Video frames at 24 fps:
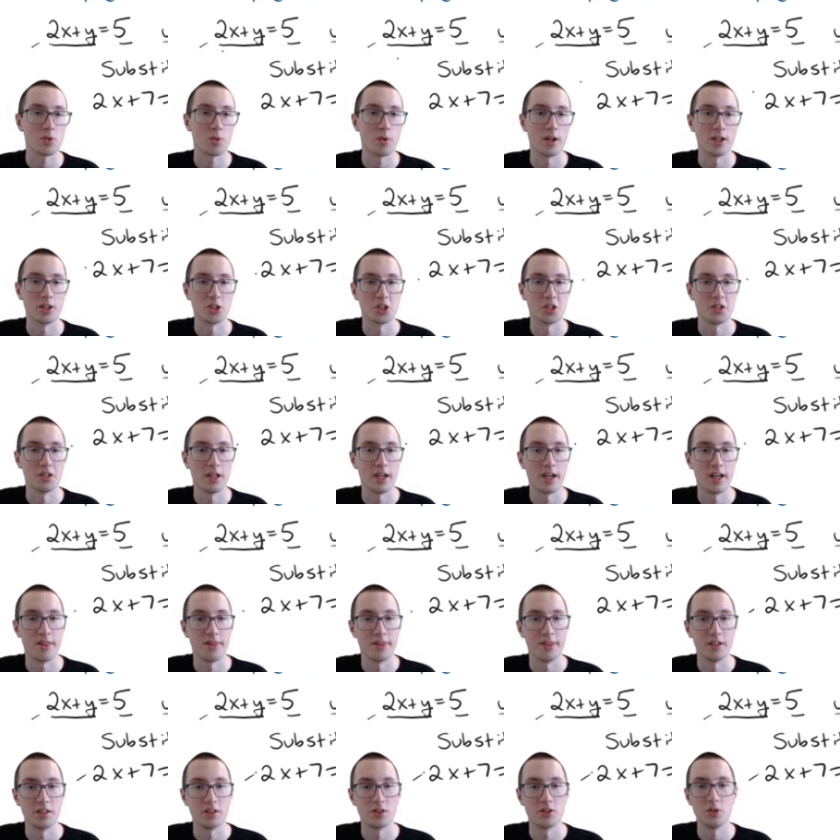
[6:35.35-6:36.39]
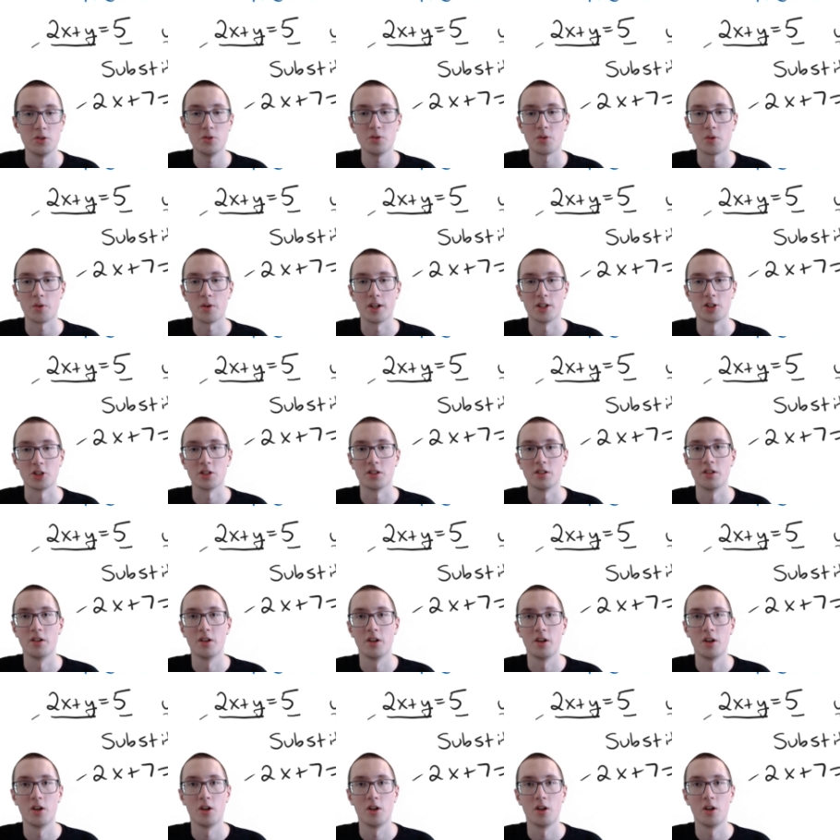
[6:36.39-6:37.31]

equation and this new equation?